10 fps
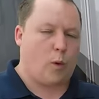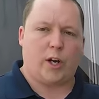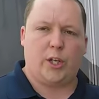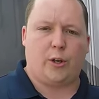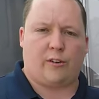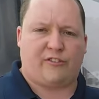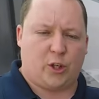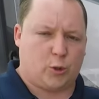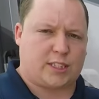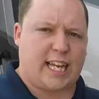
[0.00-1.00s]
where your
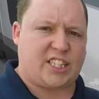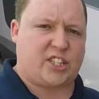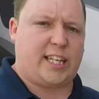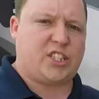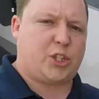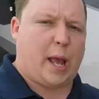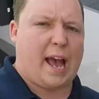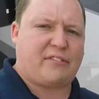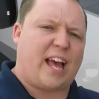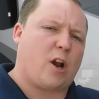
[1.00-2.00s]
fuel station is. You
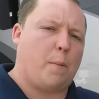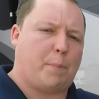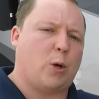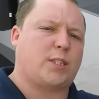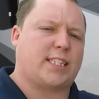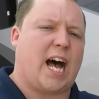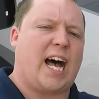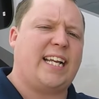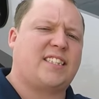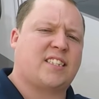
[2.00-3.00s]
have that on both
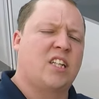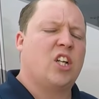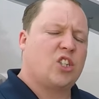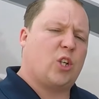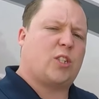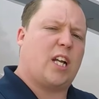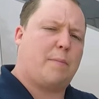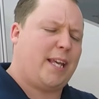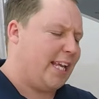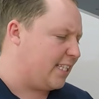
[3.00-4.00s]
sides, so it's
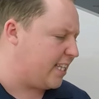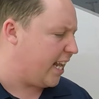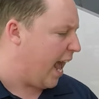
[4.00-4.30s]
going to be easy to